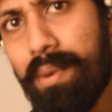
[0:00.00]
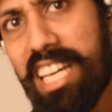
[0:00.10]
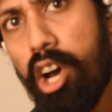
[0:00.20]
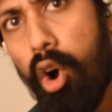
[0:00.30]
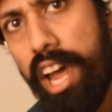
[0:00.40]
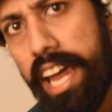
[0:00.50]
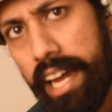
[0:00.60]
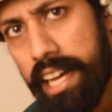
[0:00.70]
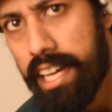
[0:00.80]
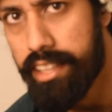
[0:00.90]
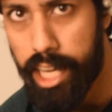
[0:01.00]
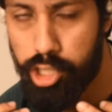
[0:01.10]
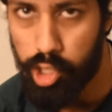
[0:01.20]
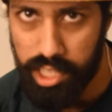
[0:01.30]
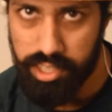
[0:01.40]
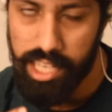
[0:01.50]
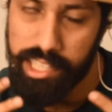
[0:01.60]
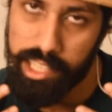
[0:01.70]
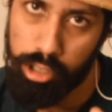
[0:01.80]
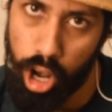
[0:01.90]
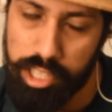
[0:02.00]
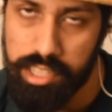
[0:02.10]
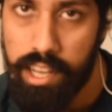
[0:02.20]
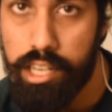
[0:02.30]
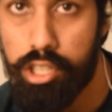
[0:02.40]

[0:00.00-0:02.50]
POA that you can send across